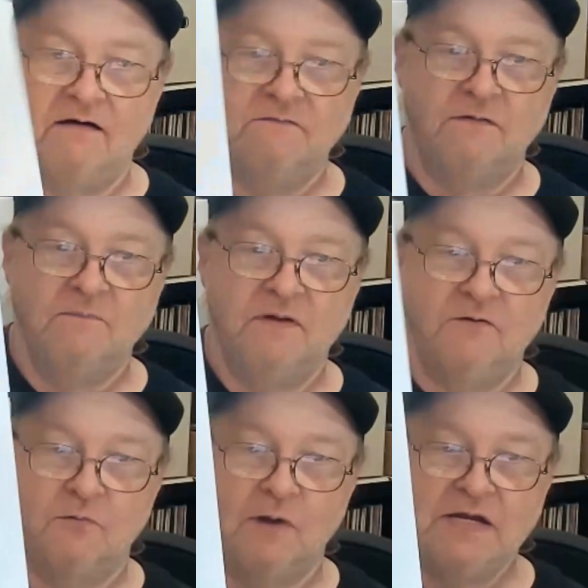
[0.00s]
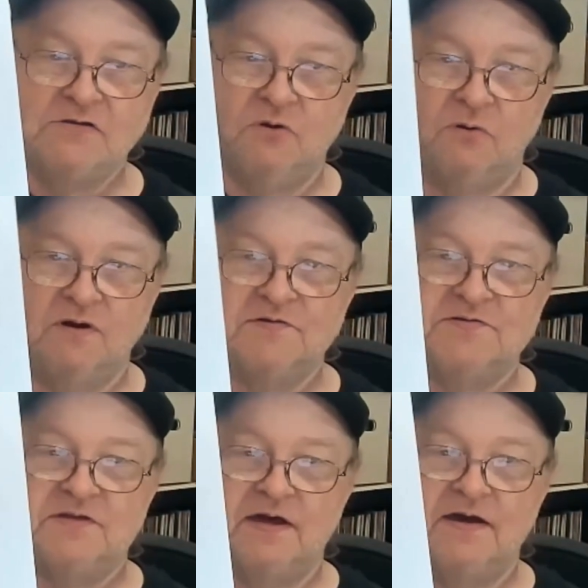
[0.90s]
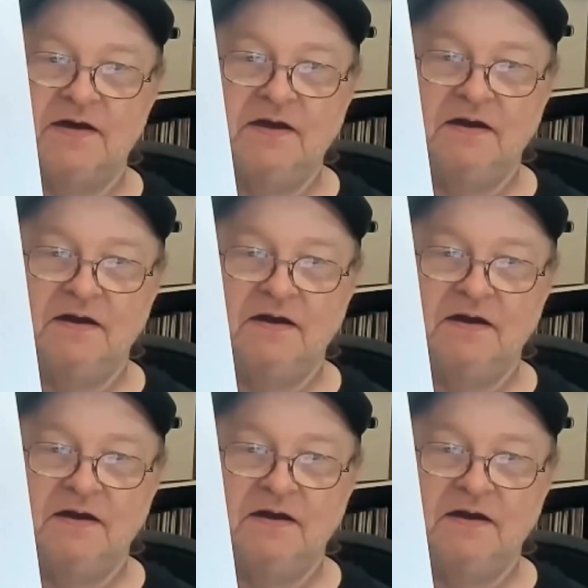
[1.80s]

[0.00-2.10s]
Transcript: from the great Doris Day.